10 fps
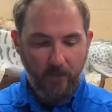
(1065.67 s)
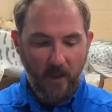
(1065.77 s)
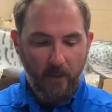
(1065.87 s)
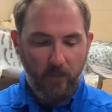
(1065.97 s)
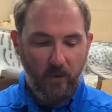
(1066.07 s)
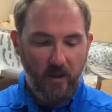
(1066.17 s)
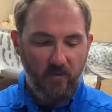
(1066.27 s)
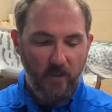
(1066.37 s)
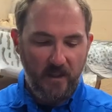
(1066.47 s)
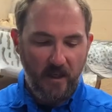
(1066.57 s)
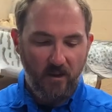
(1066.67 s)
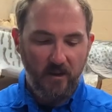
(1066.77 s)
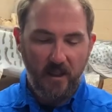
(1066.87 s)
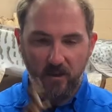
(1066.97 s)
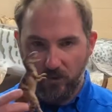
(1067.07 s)
I believe Mattel
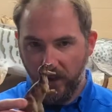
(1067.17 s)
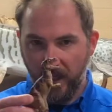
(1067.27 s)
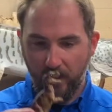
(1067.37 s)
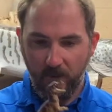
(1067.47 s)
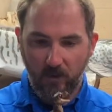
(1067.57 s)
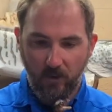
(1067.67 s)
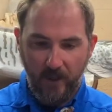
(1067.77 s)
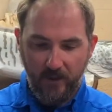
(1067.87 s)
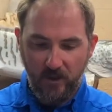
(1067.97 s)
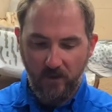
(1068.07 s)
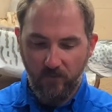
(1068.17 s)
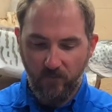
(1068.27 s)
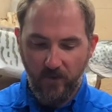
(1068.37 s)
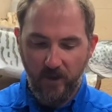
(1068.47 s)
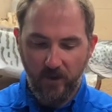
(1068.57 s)
did do a Hammond collection
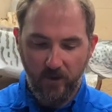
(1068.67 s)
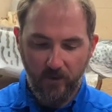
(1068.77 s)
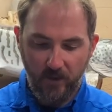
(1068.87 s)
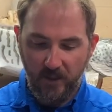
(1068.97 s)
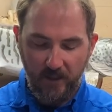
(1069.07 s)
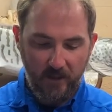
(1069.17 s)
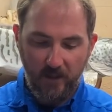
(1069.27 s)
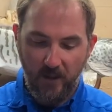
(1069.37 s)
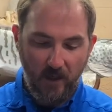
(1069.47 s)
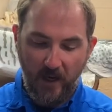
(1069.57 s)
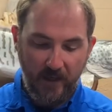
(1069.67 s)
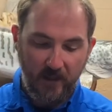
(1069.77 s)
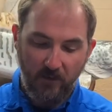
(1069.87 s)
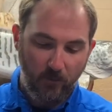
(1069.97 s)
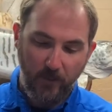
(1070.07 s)
figure, and I
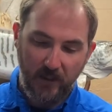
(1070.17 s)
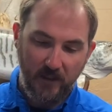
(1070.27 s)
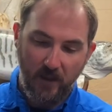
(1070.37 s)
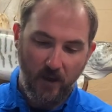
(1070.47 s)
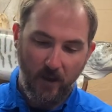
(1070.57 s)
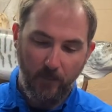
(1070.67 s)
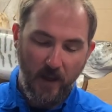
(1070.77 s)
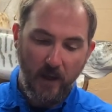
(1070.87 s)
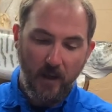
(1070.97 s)
never picked it up.